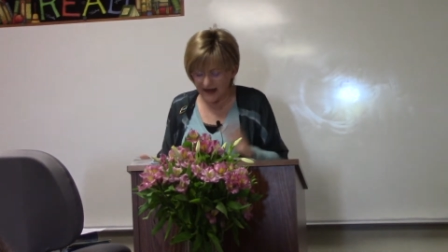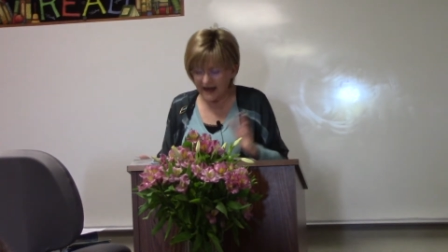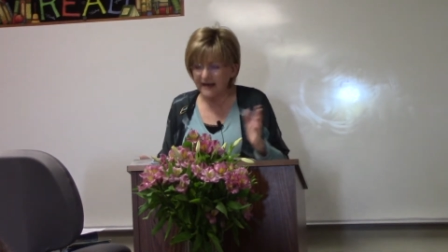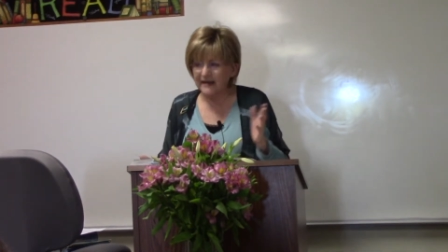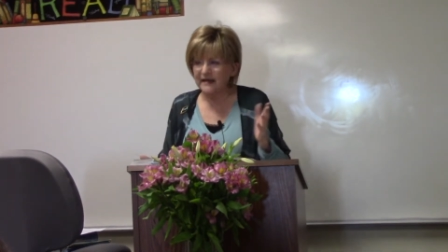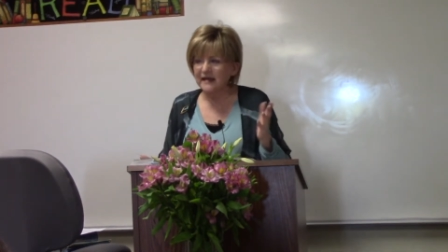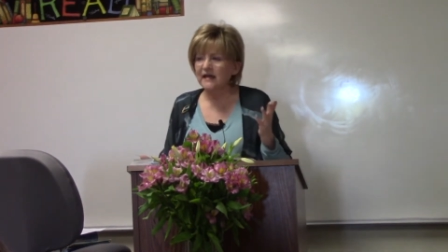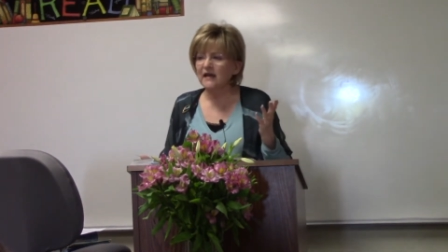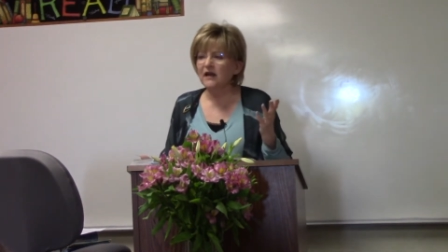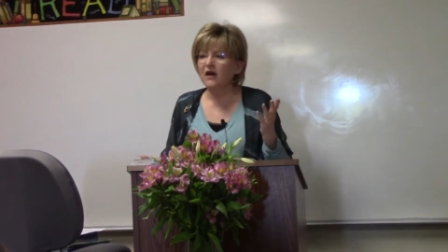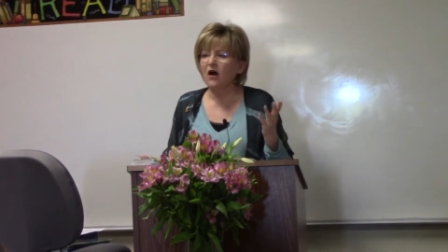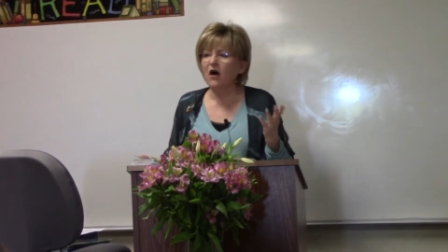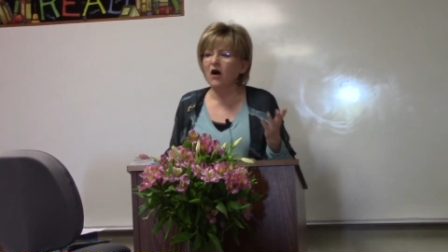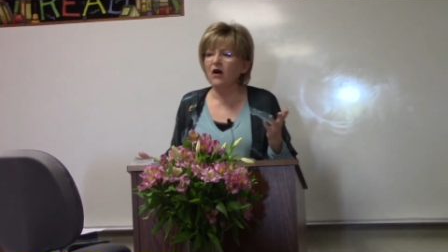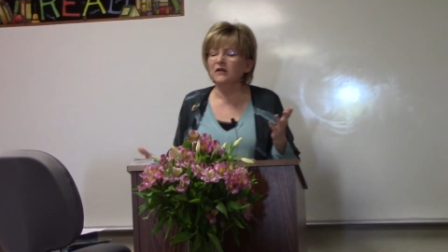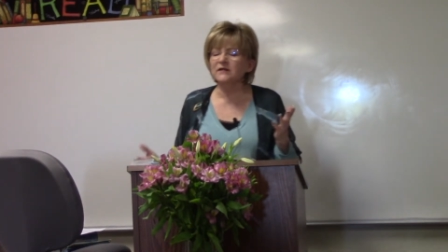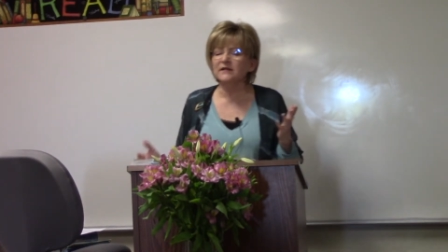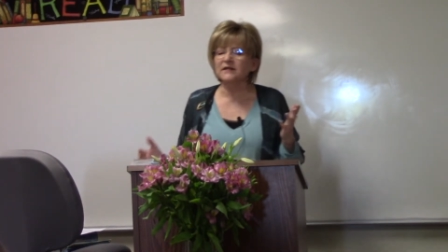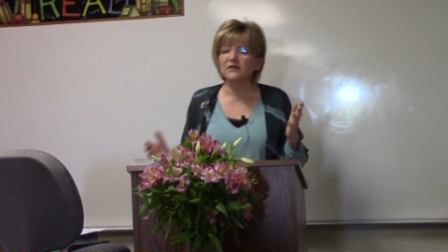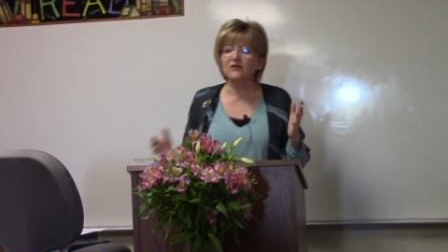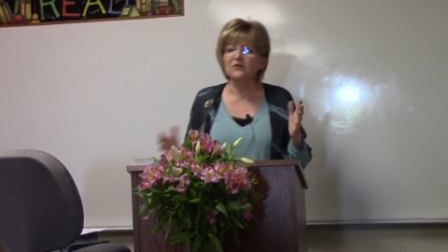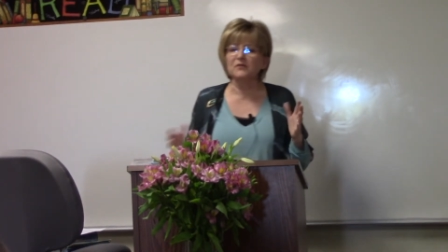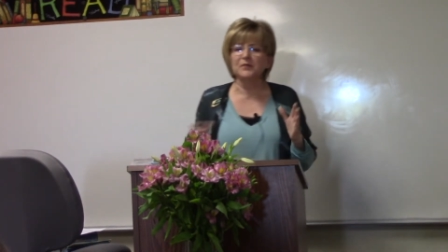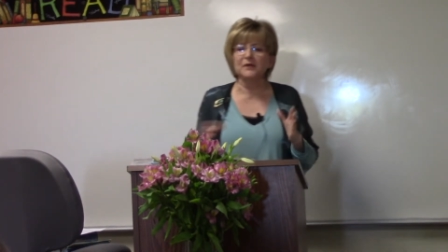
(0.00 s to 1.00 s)
and he
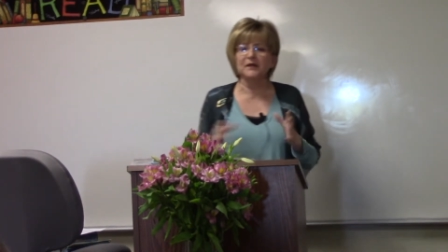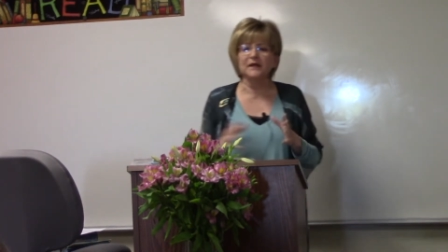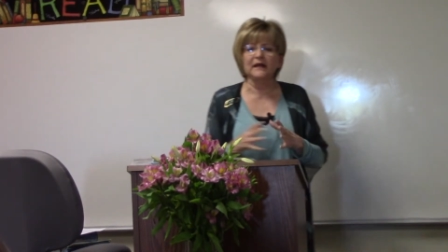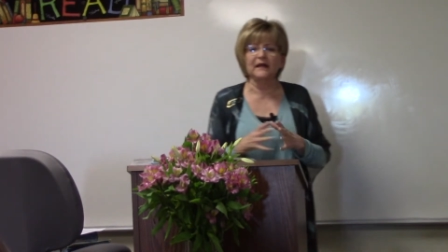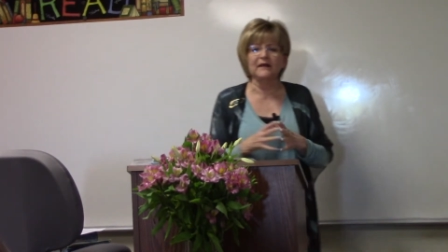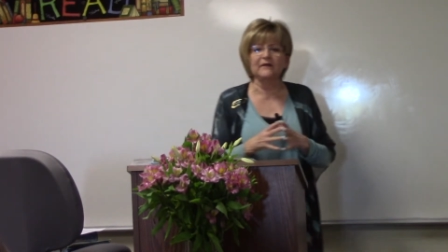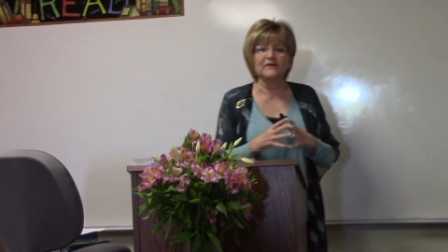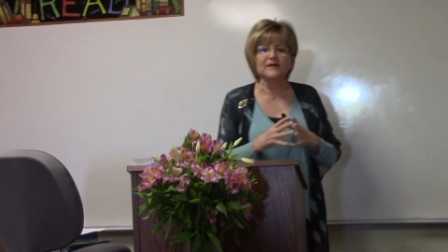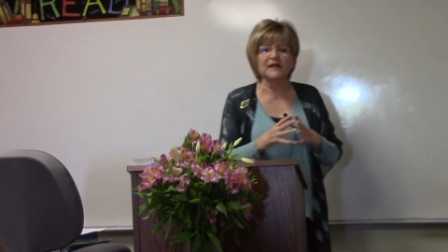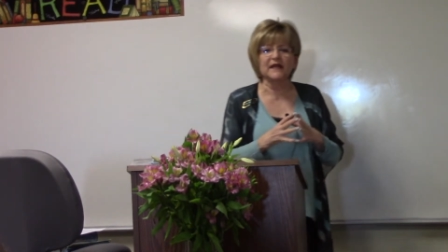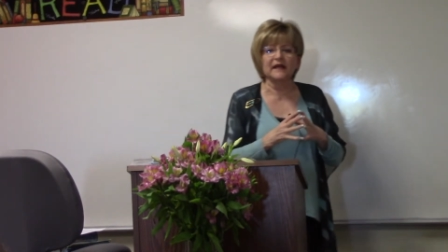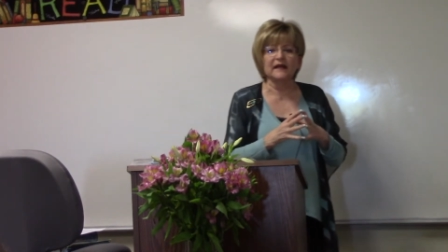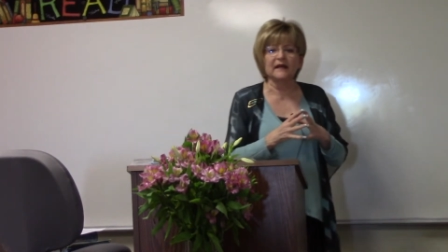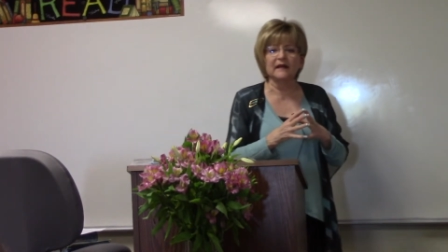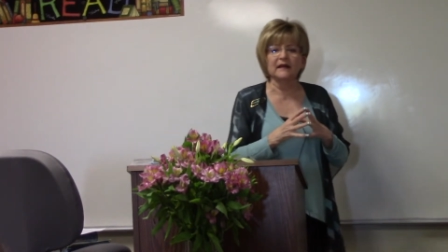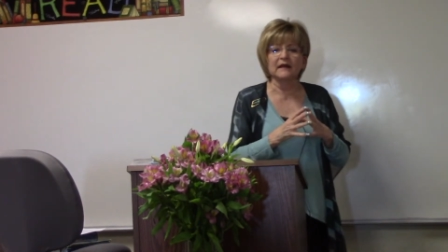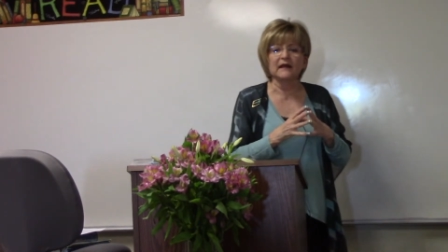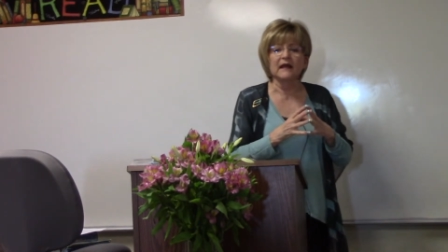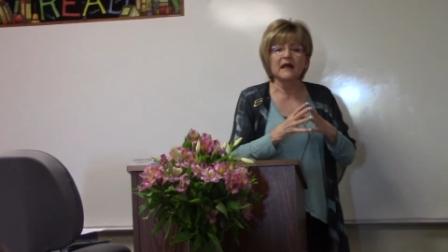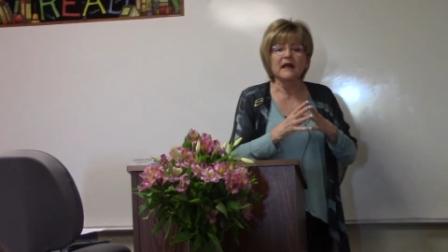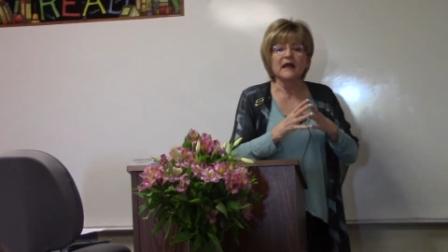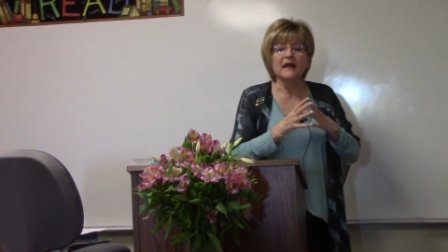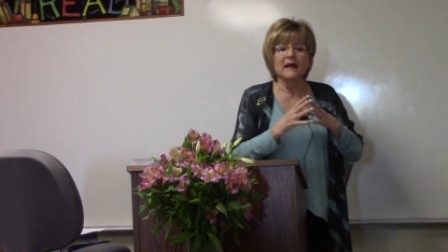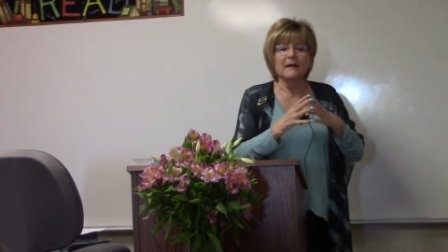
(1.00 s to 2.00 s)
also believed in